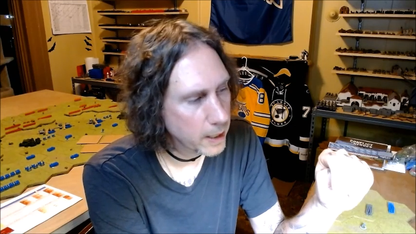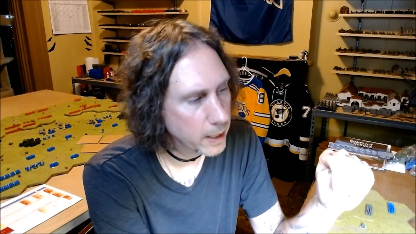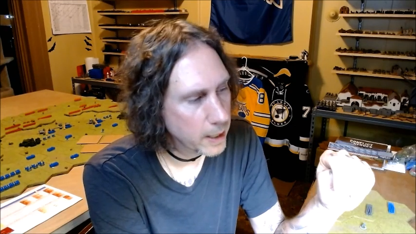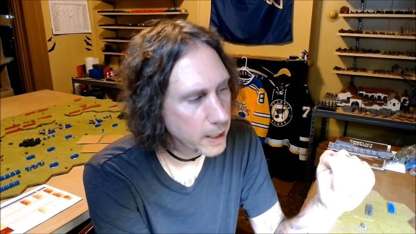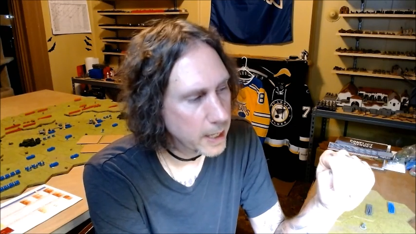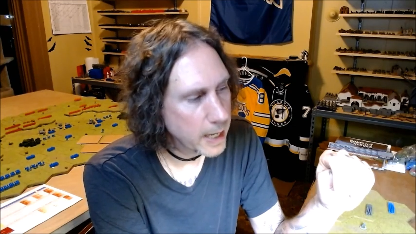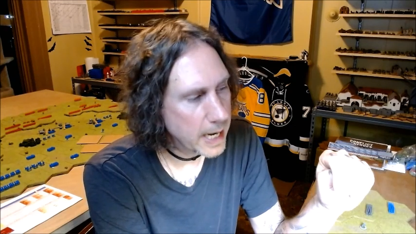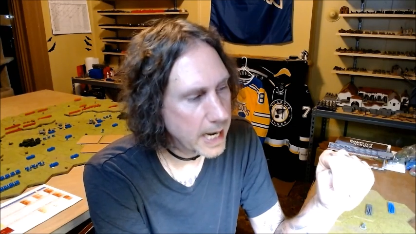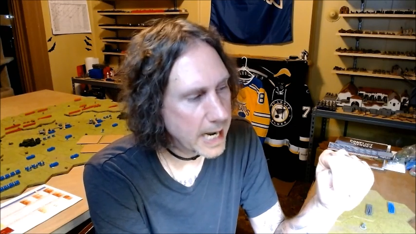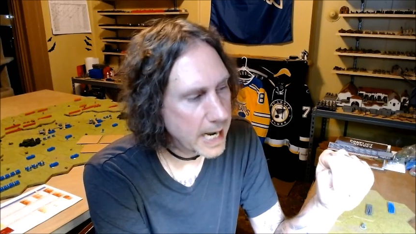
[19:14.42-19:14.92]

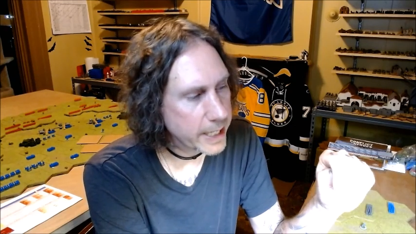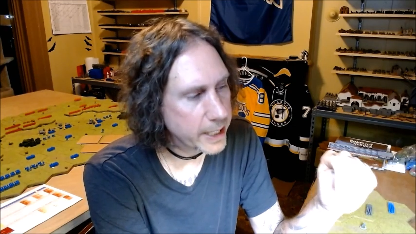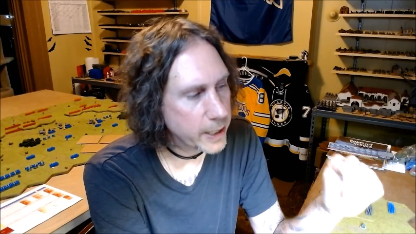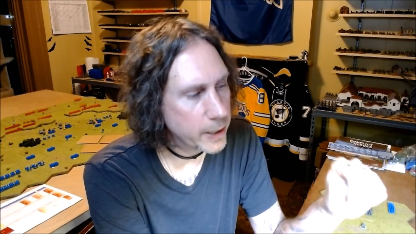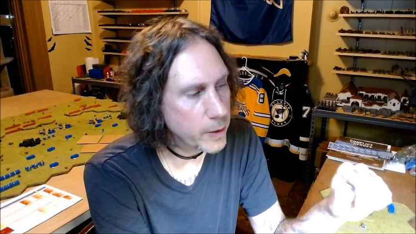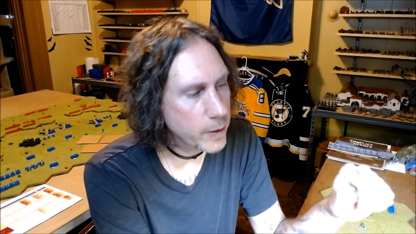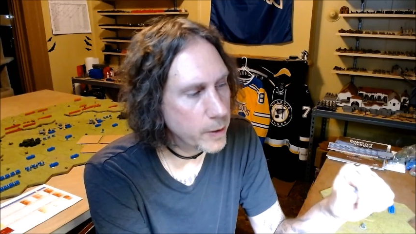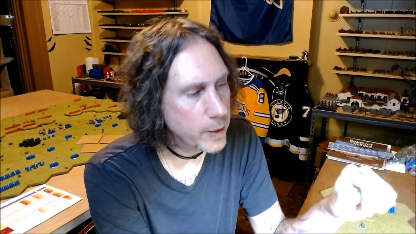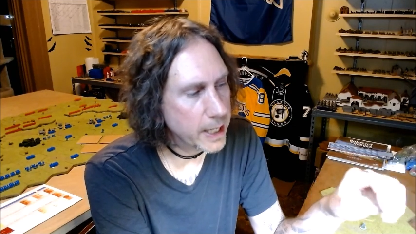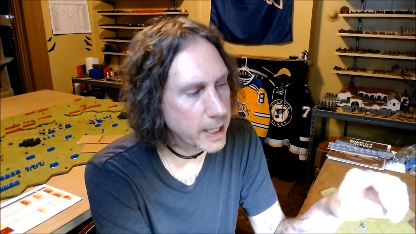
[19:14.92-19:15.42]
And a
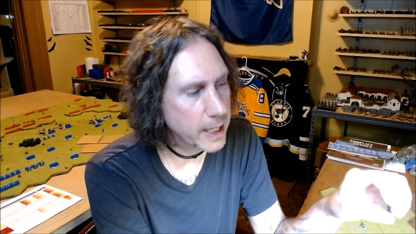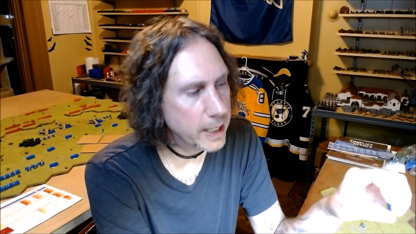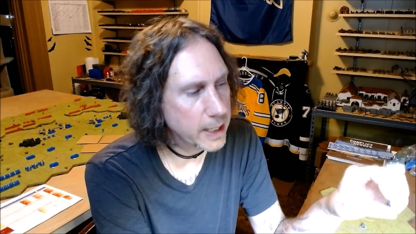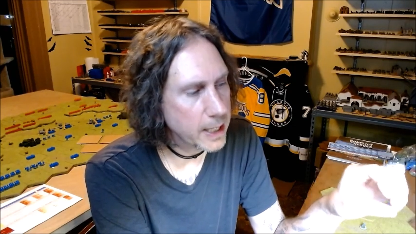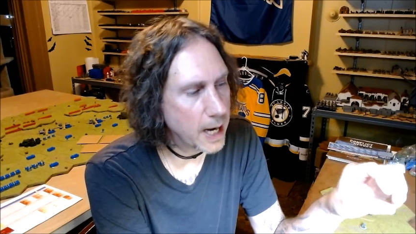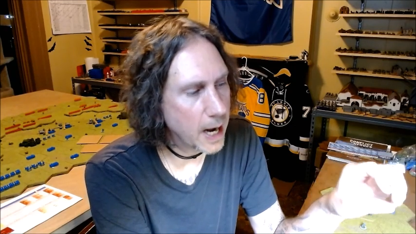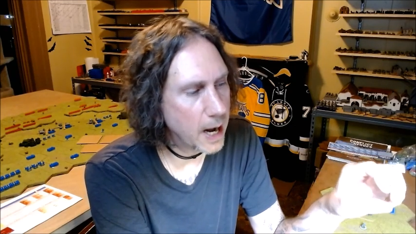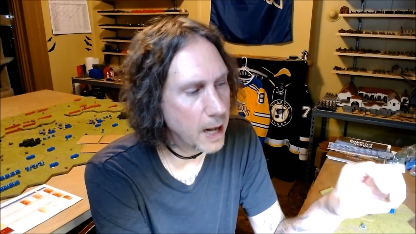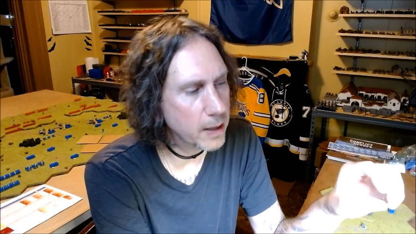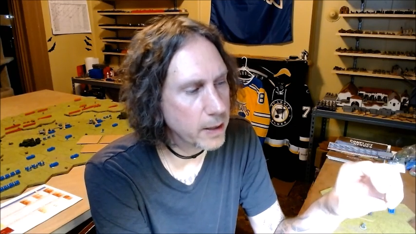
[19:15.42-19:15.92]
unit in
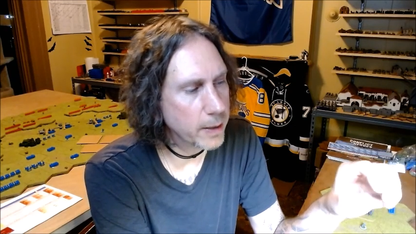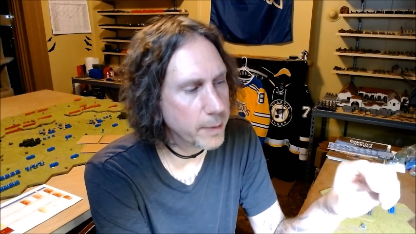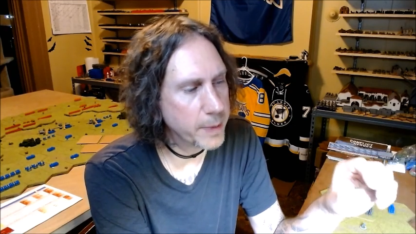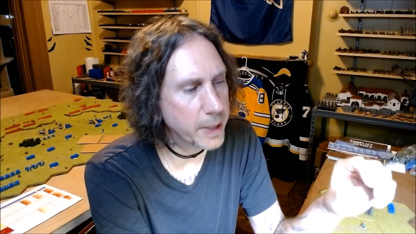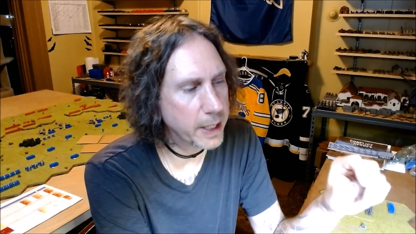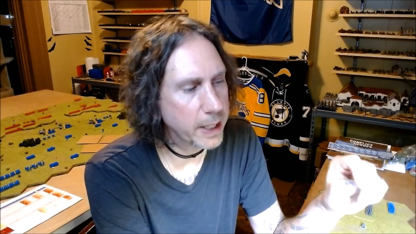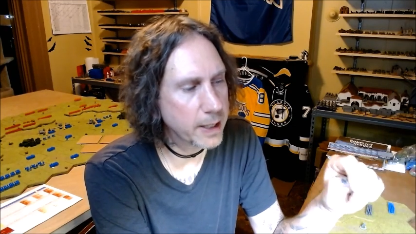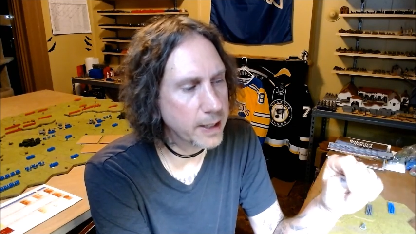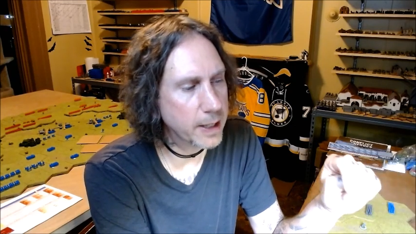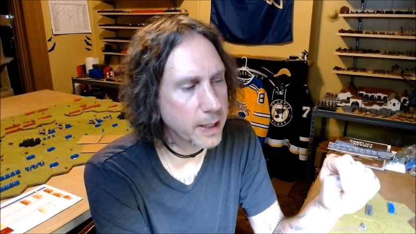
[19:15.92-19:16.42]
column that
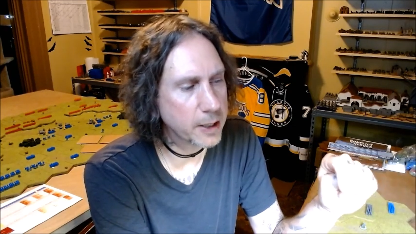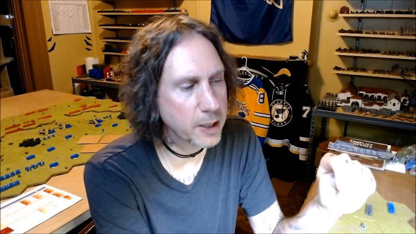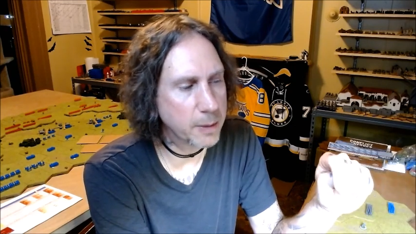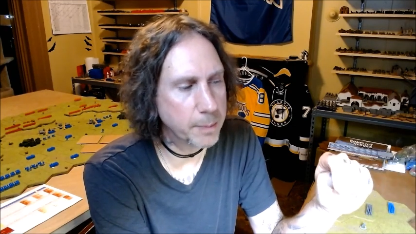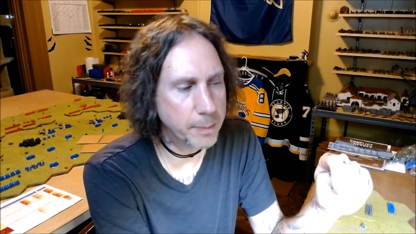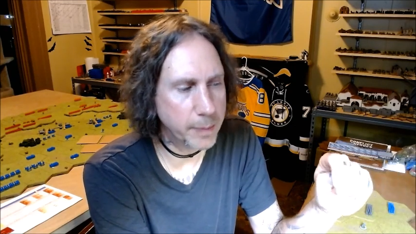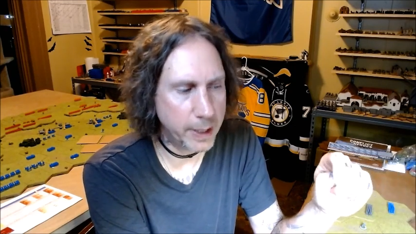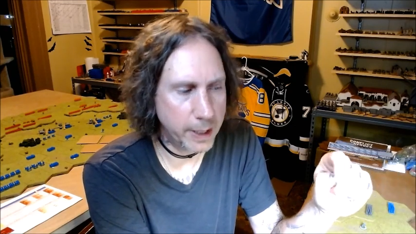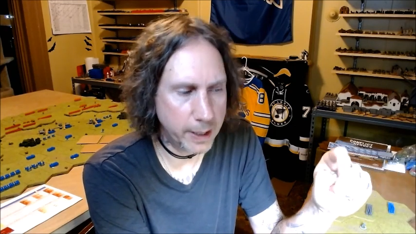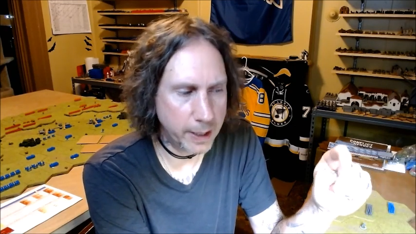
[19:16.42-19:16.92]
conducts a
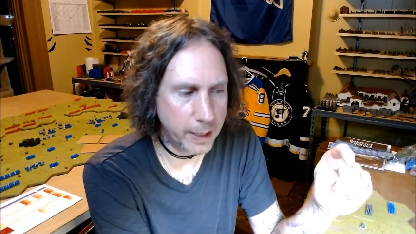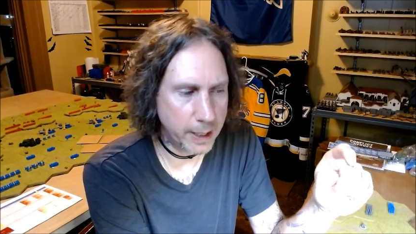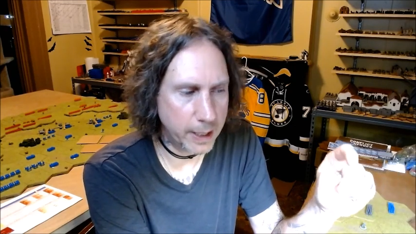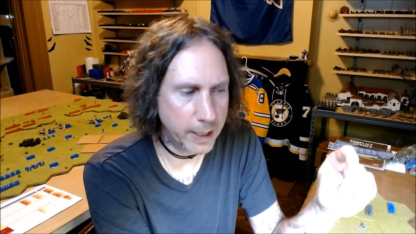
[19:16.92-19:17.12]
melee